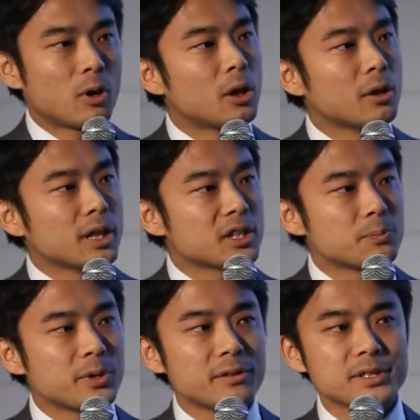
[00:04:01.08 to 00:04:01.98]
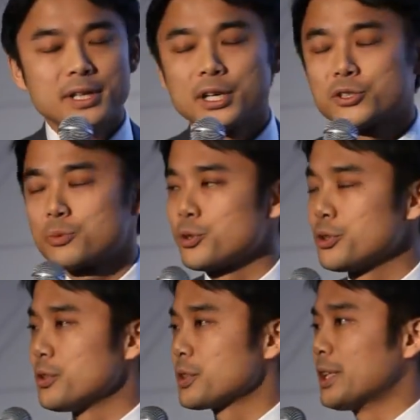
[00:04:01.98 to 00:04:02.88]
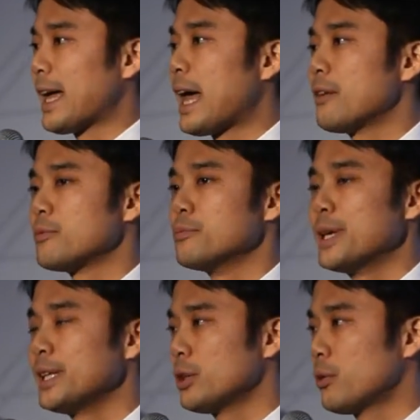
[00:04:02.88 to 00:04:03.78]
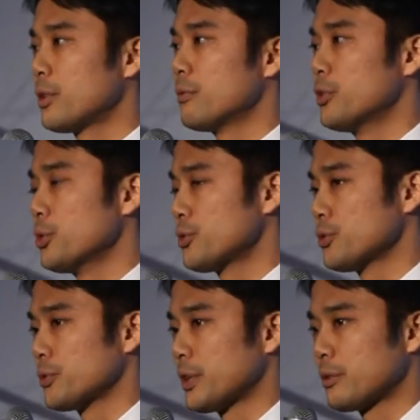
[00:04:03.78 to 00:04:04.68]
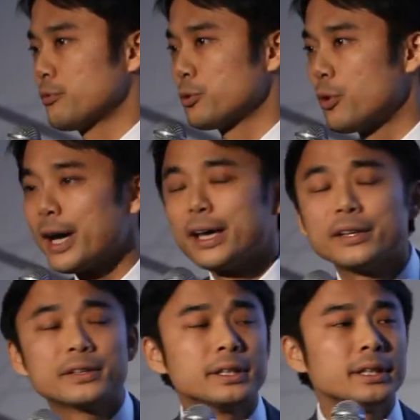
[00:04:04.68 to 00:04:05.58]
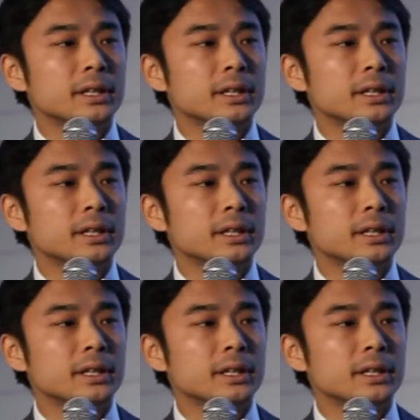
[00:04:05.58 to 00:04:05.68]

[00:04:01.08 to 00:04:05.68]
Well, experienced entrepreneurs can have many of the virtues that are required